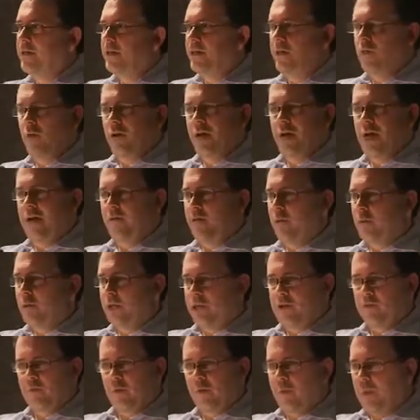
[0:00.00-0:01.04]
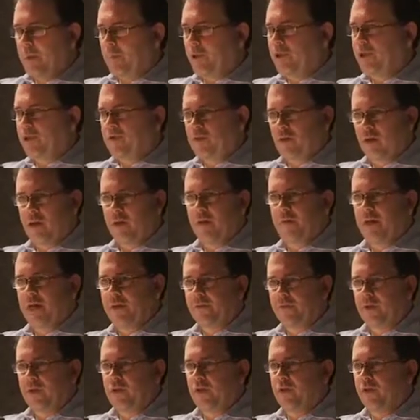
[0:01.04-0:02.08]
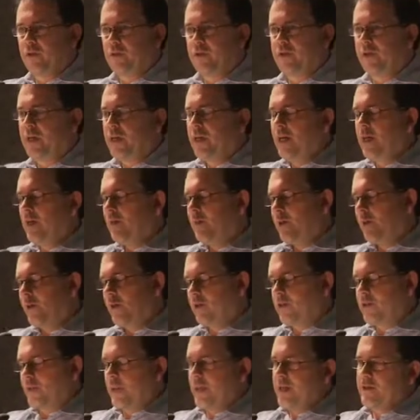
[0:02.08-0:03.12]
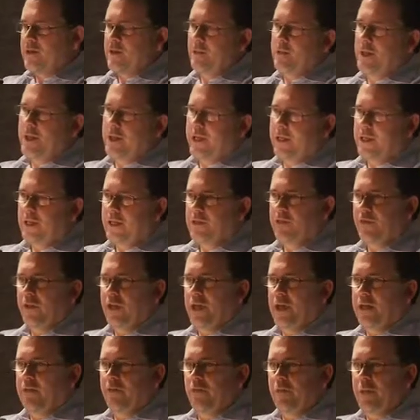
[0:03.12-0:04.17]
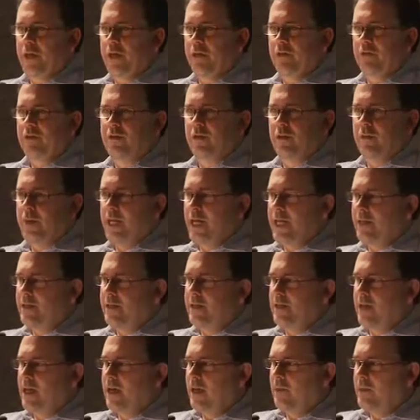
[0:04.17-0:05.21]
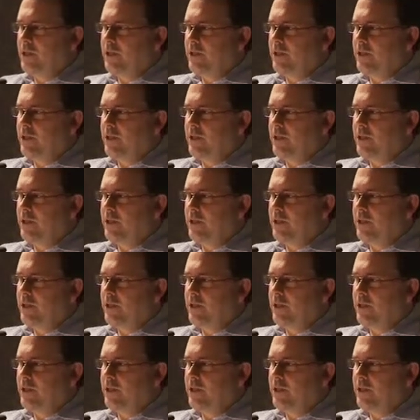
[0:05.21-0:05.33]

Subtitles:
You want to have a place where people can talk about the news, but it also has to be, I guess, for lack of a better term, an ATM.